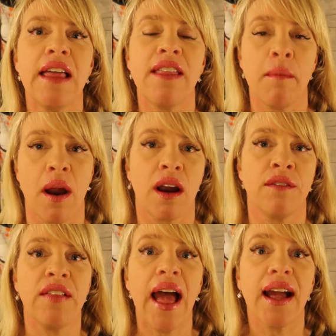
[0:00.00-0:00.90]
the American
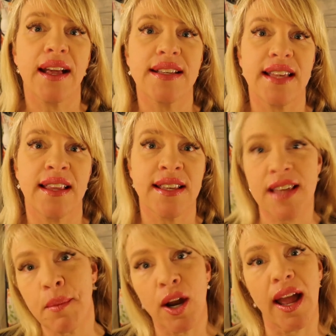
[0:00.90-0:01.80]
flag because in the
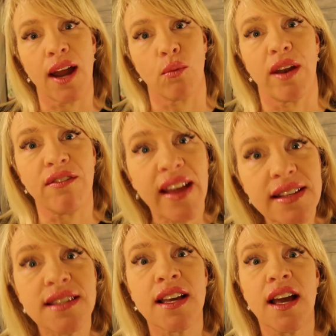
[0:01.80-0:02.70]
summer I had a red
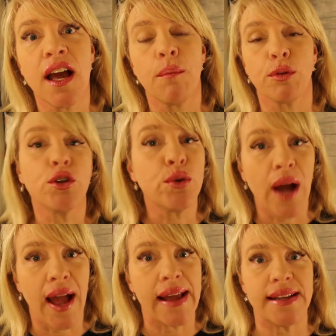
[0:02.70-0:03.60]
face, blue
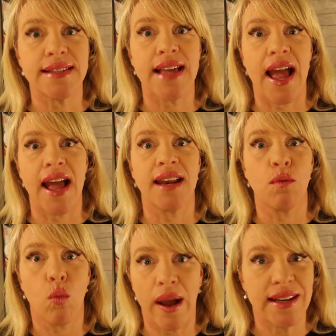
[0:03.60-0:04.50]
eyes,
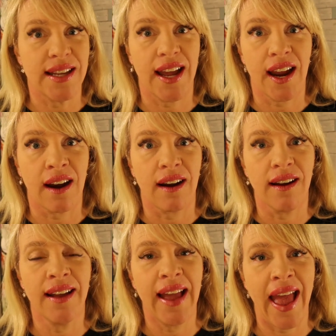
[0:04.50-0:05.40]
and white hair.
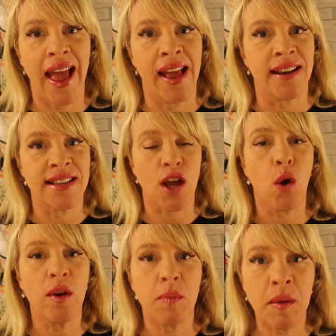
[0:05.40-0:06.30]
And it's
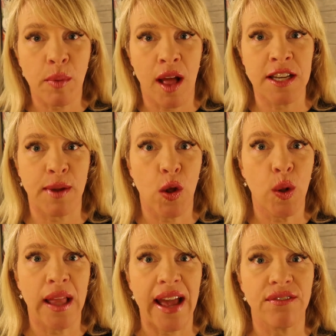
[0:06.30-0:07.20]
always been blonde my
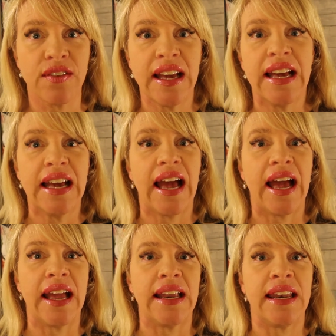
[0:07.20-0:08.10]
whole life.
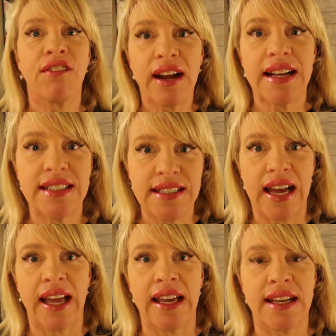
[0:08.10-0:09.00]
I never had to
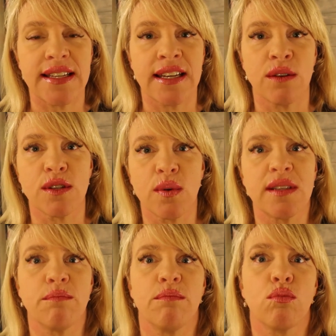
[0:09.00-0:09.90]
dye it, and it was
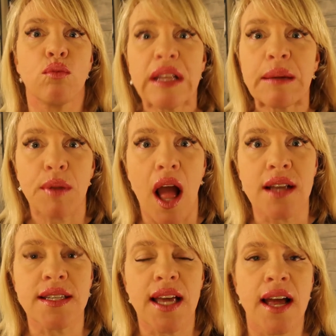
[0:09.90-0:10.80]
always really
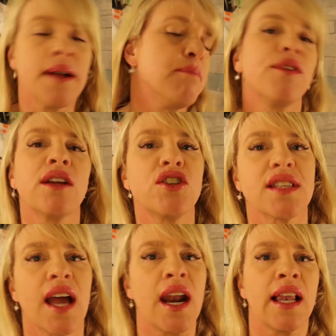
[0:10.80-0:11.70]
blonde, not
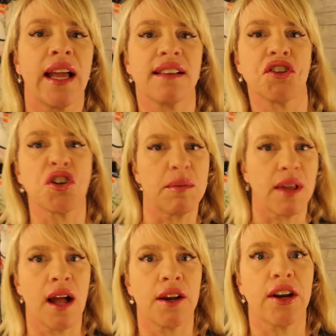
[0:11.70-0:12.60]
just kind of like the dirty
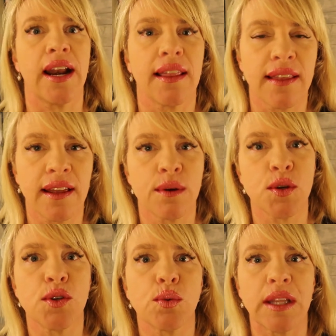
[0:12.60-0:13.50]
blonde or anything. I was
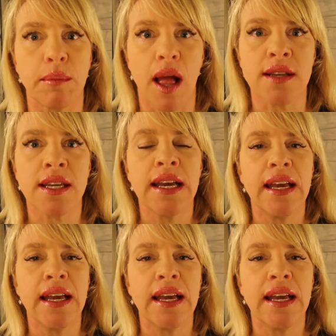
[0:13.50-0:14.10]
always really blonde.